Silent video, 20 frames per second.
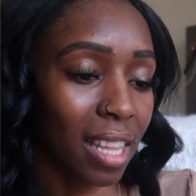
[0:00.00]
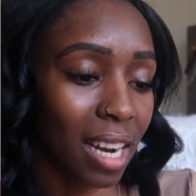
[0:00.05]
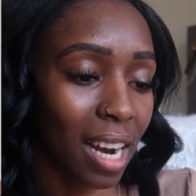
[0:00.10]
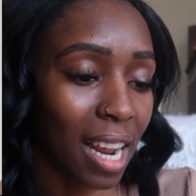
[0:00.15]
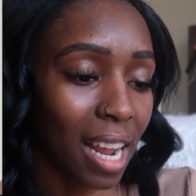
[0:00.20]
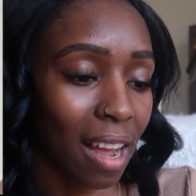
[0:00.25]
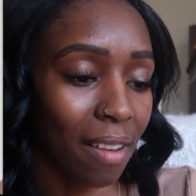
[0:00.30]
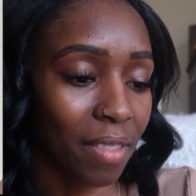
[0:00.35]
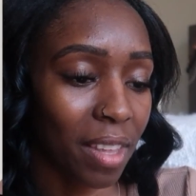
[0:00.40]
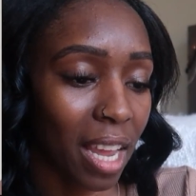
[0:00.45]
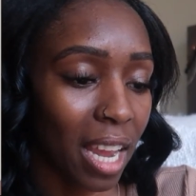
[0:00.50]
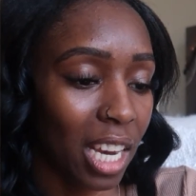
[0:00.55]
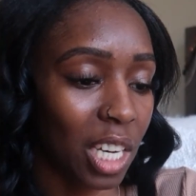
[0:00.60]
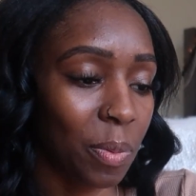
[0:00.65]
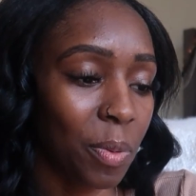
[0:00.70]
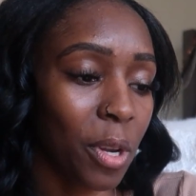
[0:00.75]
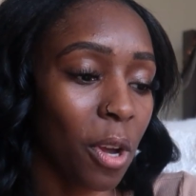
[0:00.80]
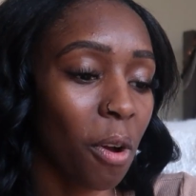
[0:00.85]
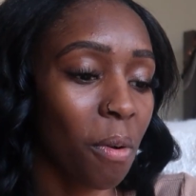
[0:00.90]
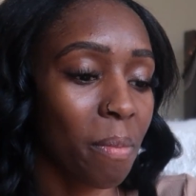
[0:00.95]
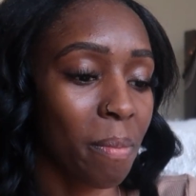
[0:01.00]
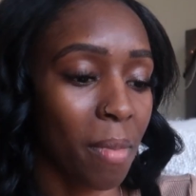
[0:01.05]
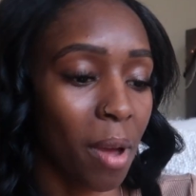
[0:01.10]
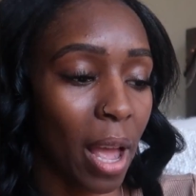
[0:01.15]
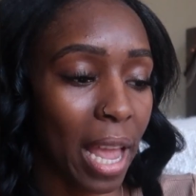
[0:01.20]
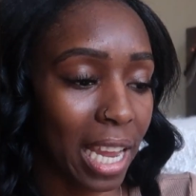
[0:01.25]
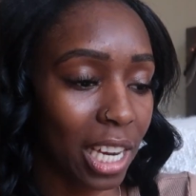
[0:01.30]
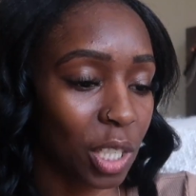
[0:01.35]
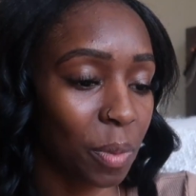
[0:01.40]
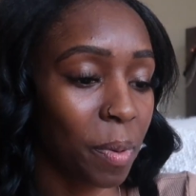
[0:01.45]
then I have the
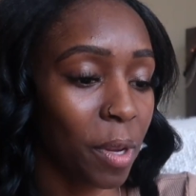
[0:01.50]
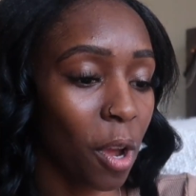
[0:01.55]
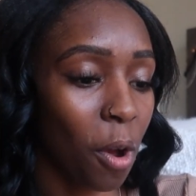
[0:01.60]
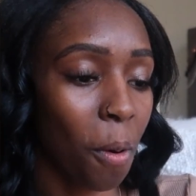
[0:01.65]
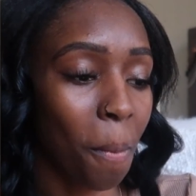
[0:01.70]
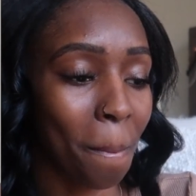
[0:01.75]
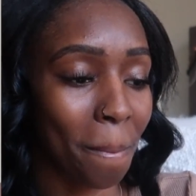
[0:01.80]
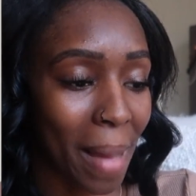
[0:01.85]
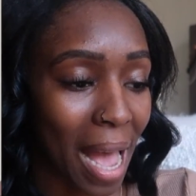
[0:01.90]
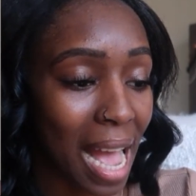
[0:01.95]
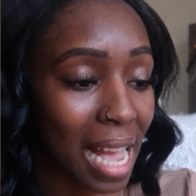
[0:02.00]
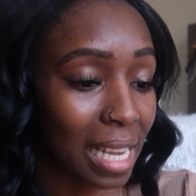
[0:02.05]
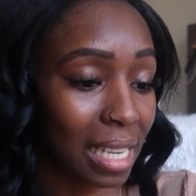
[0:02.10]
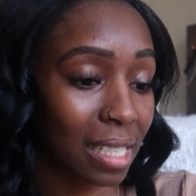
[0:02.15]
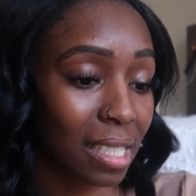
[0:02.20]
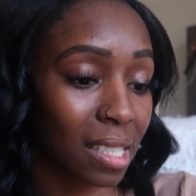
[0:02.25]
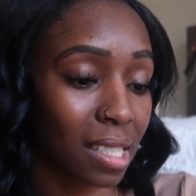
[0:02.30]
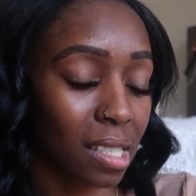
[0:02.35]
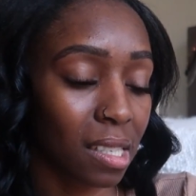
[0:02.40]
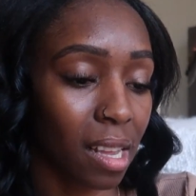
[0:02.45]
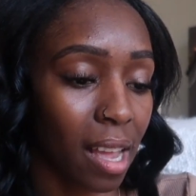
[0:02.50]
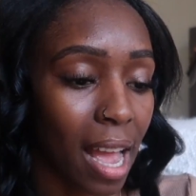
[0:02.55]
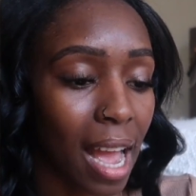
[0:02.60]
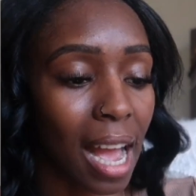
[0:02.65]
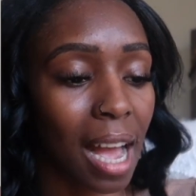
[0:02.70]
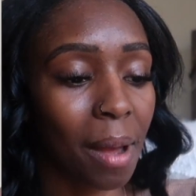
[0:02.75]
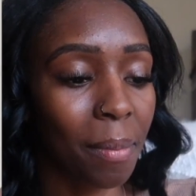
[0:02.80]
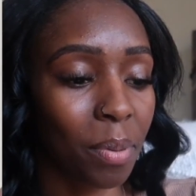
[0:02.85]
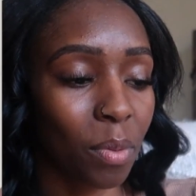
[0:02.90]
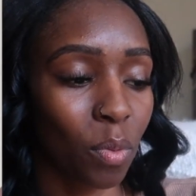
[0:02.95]
HBO Max
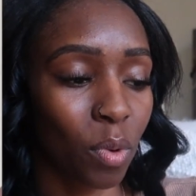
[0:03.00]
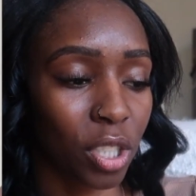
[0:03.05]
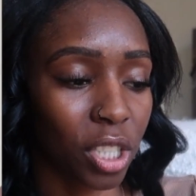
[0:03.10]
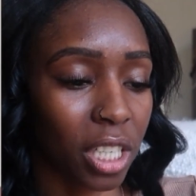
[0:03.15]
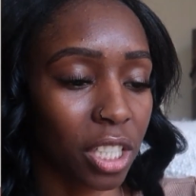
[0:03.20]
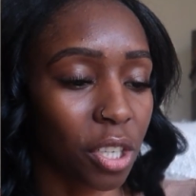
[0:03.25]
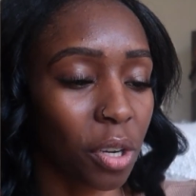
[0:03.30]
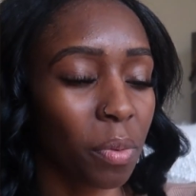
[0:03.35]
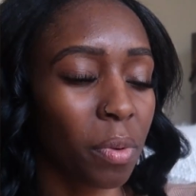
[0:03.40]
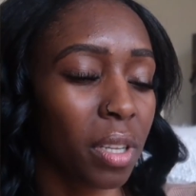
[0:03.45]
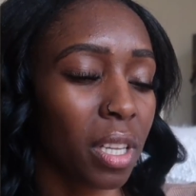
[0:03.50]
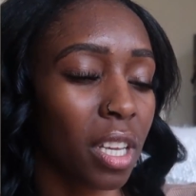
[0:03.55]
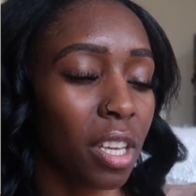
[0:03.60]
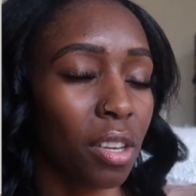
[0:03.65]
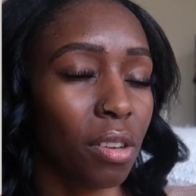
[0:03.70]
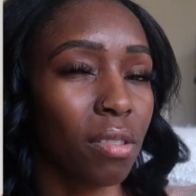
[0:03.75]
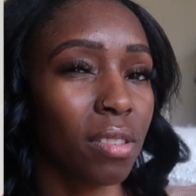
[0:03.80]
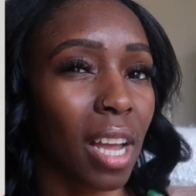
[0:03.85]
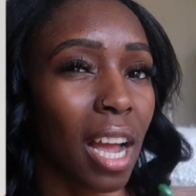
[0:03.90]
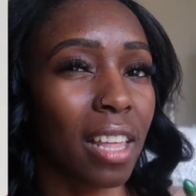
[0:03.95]
app, which I don't really use.